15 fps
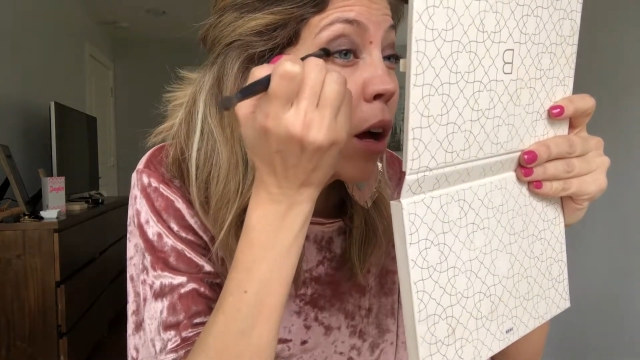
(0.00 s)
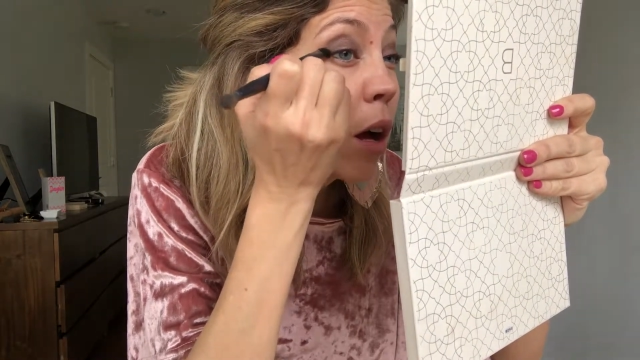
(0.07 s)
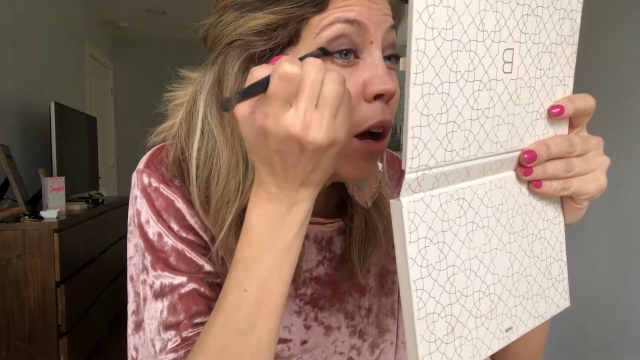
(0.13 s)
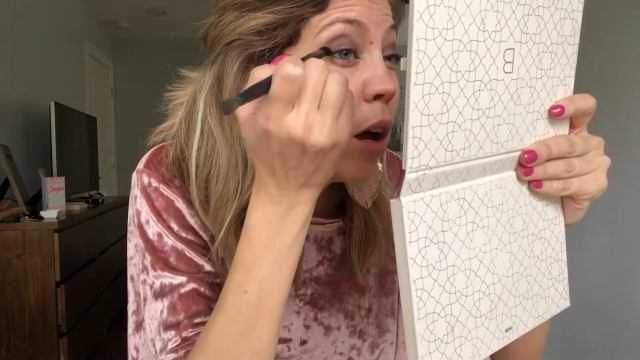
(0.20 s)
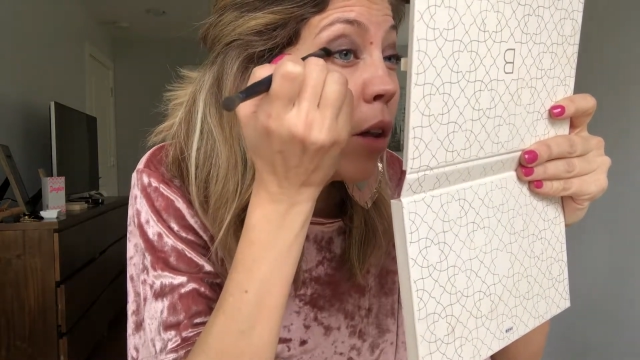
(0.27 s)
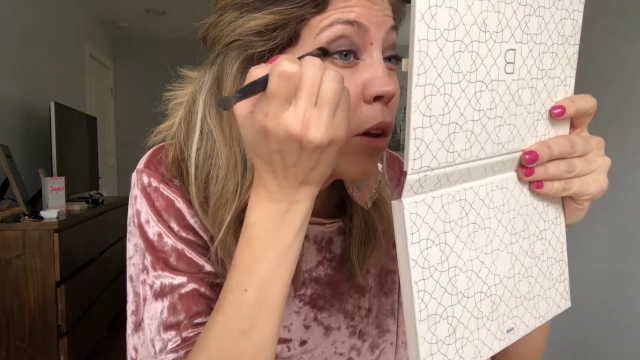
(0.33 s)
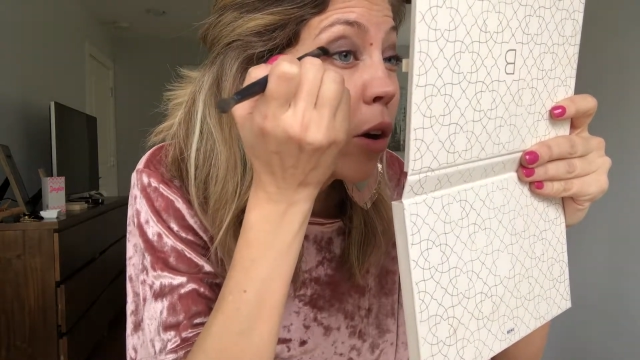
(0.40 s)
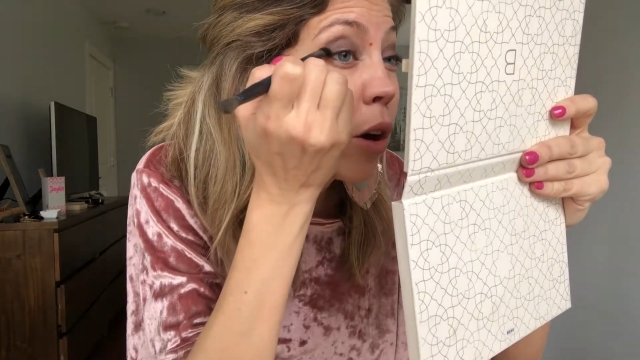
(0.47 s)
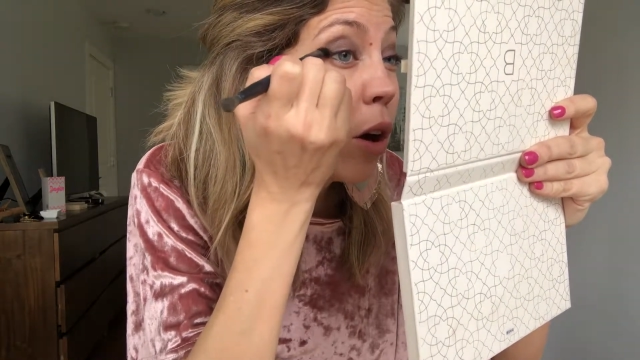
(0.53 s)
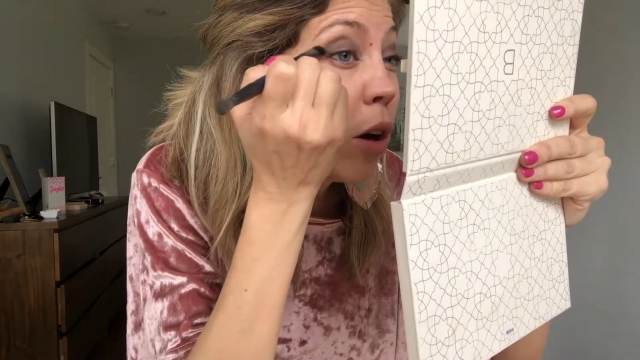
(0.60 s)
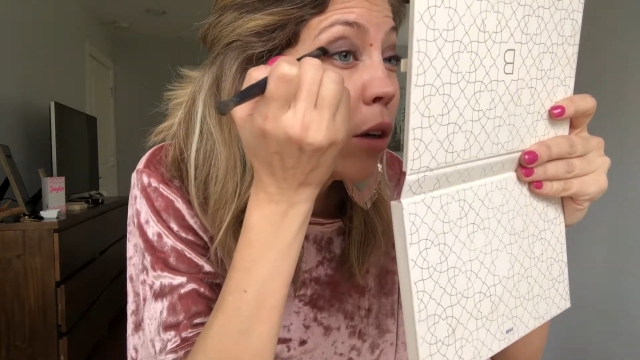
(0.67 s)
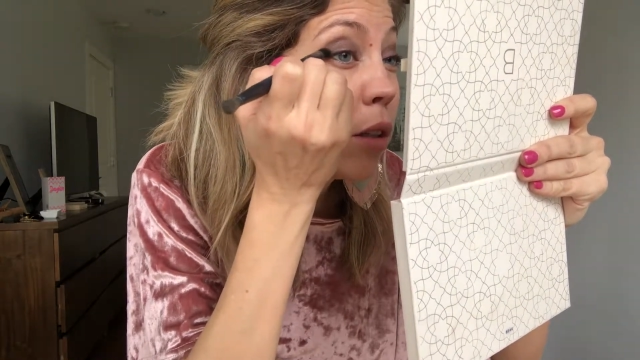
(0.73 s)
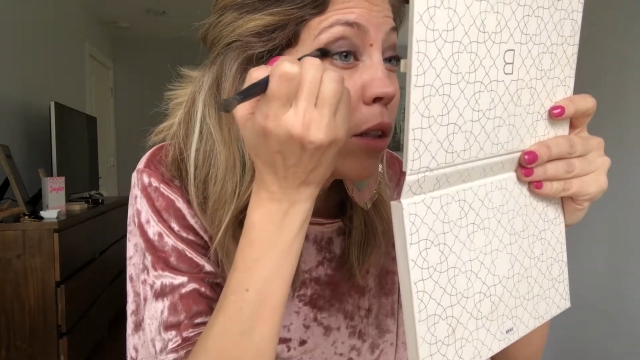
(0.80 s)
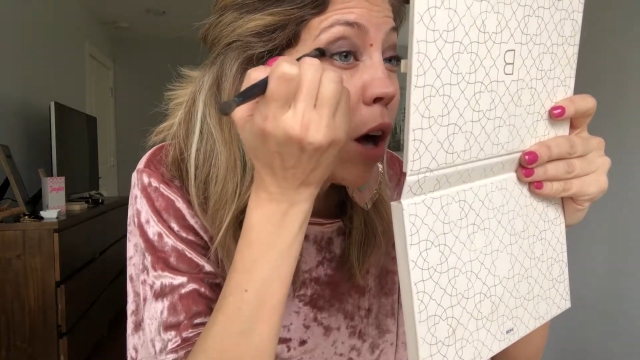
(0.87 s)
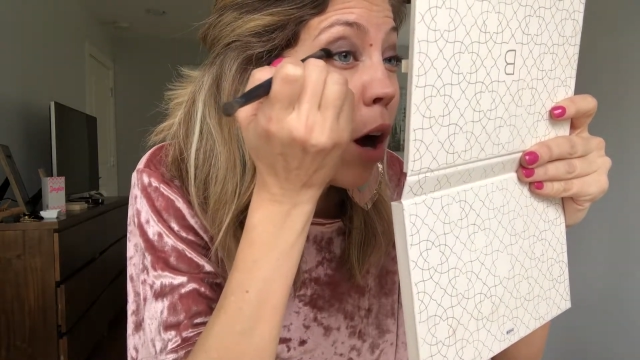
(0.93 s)
color
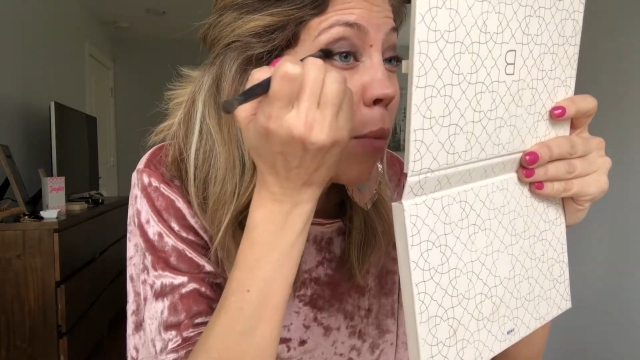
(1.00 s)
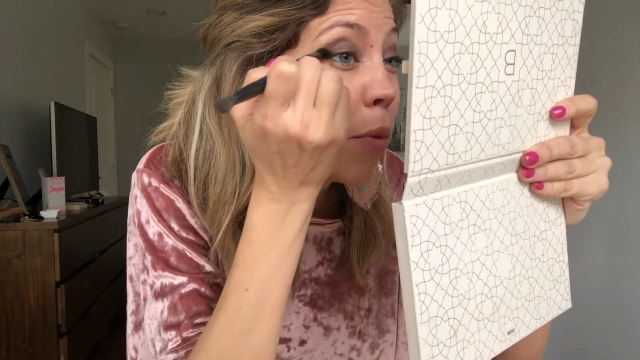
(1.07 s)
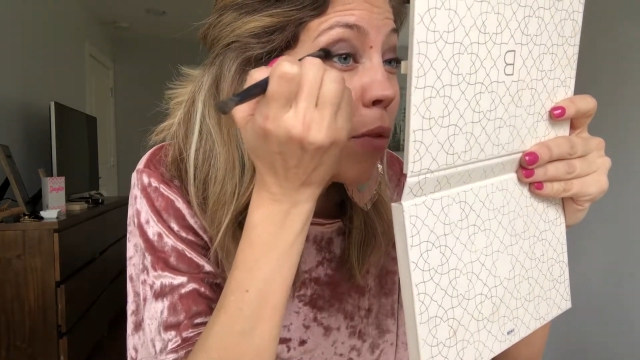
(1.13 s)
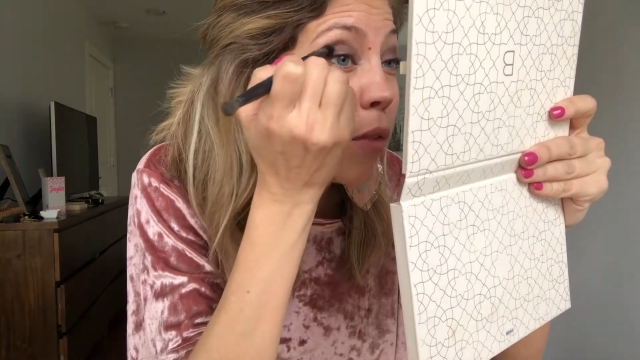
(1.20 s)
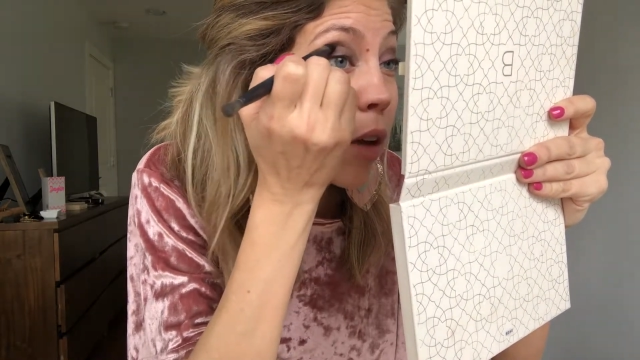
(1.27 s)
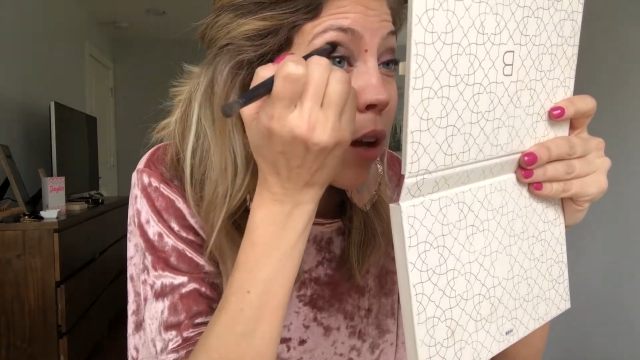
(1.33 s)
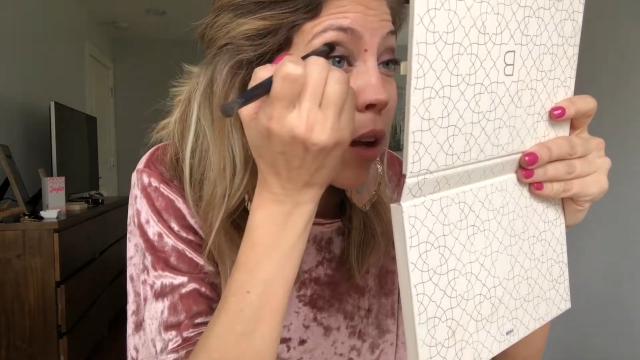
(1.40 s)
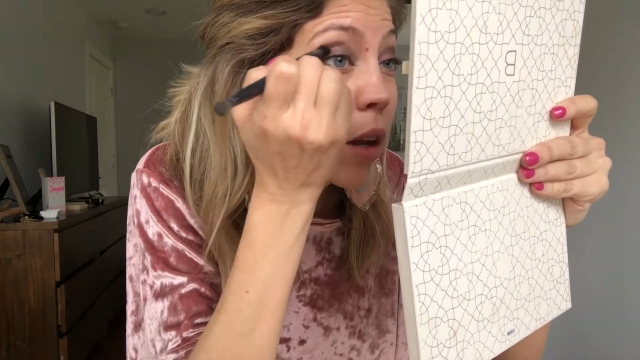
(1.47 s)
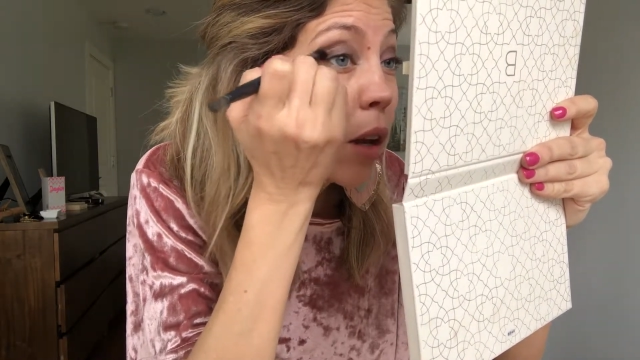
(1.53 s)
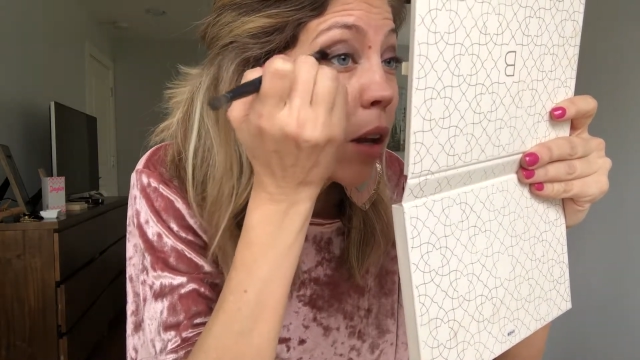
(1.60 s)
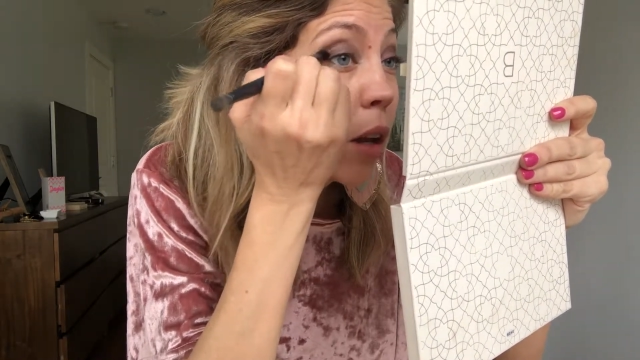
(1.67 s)
on top of it.